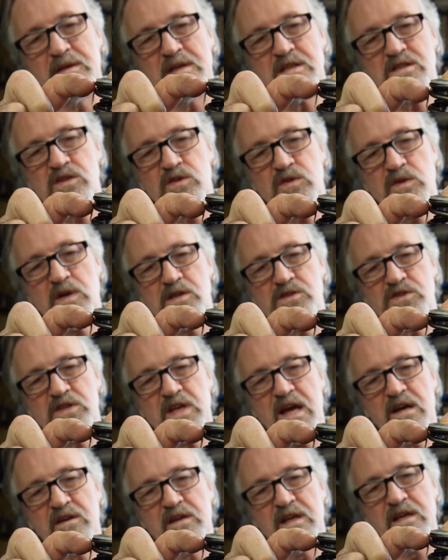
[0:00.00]
this is crushed
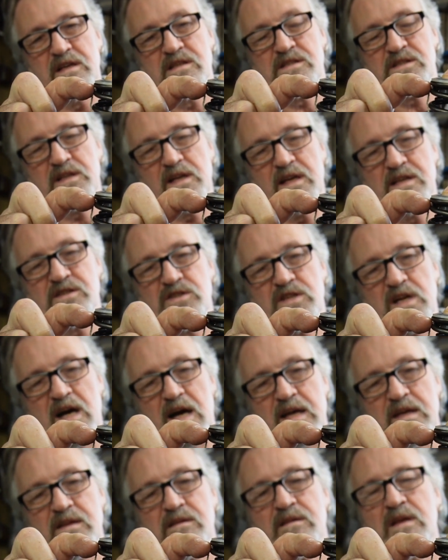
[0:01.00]
down to installation
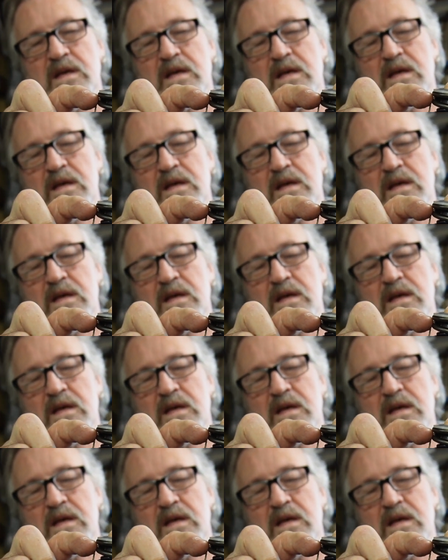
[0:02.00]
height,